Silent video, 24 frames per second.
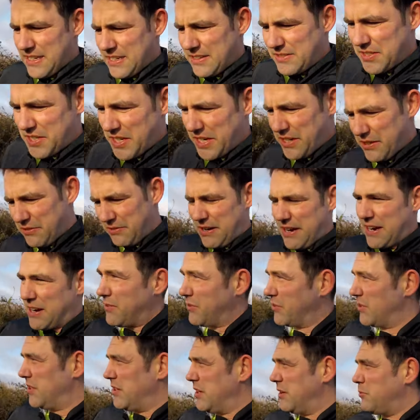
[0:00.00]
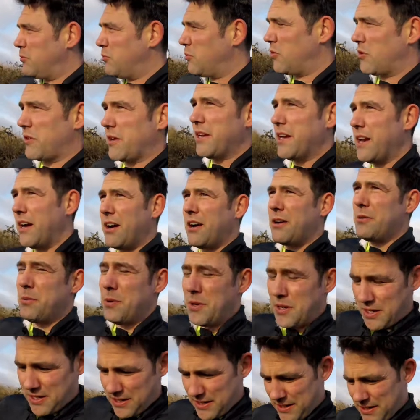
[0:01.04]
turned around and I'm walking home.
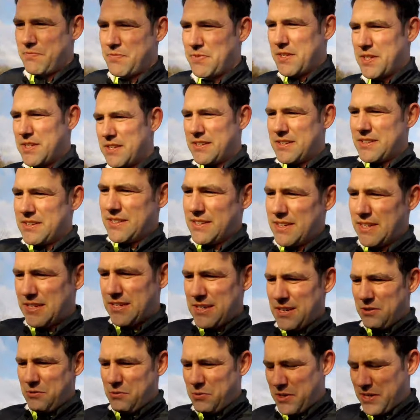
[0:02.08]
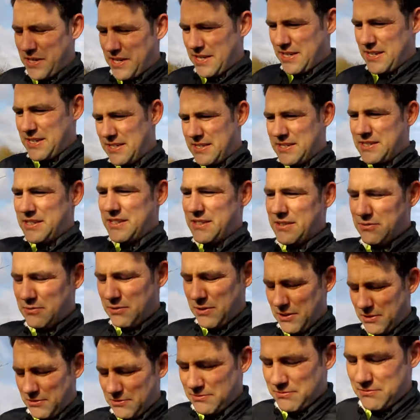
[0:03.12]
I don't know what it is.
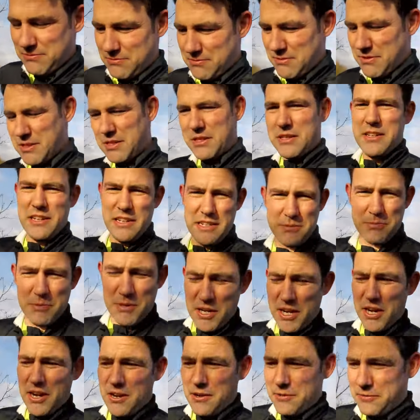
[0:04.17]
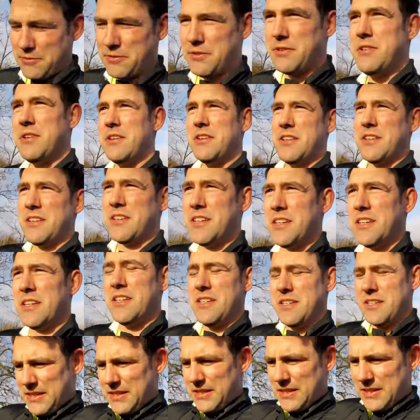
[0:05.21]
Well, it's my calf.
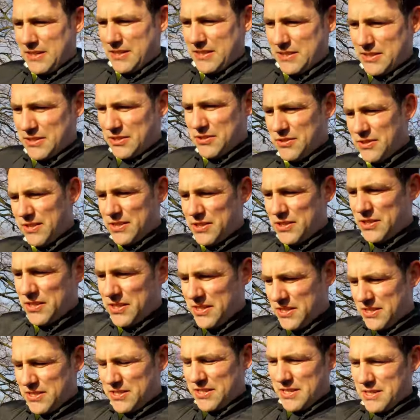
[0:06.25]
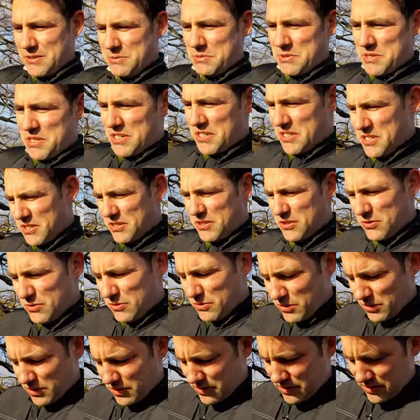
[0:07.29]
Like stretching in certain positions.
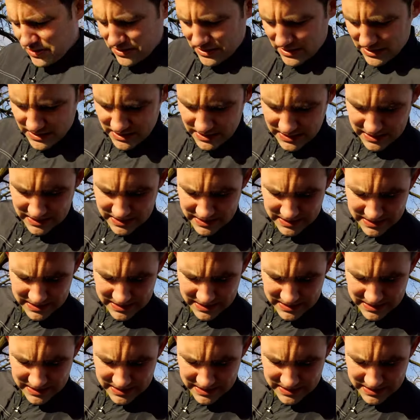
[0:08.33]
Oh, yeah.